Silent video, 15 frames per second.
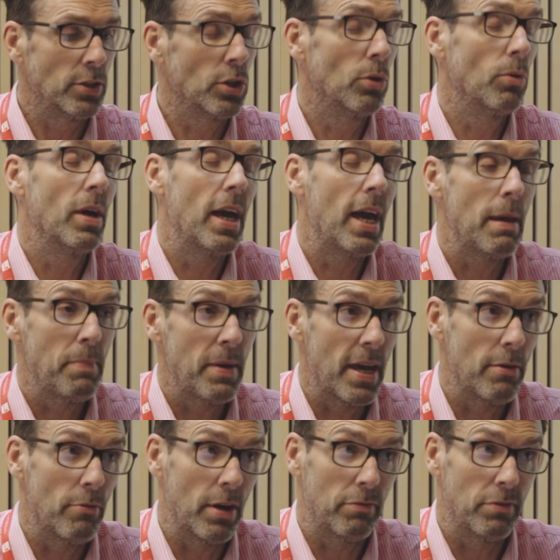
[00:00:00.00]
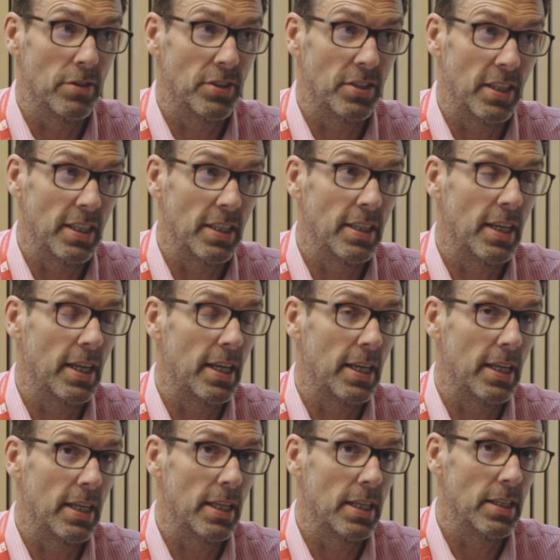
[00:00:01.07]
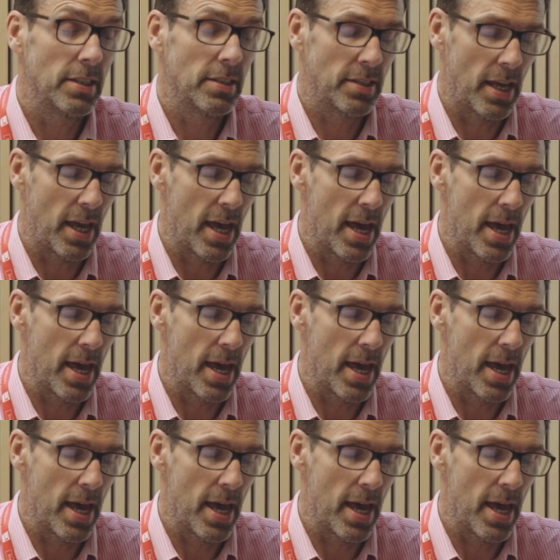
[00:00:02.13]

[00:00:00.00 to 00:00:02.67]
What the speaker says: So APA referencing is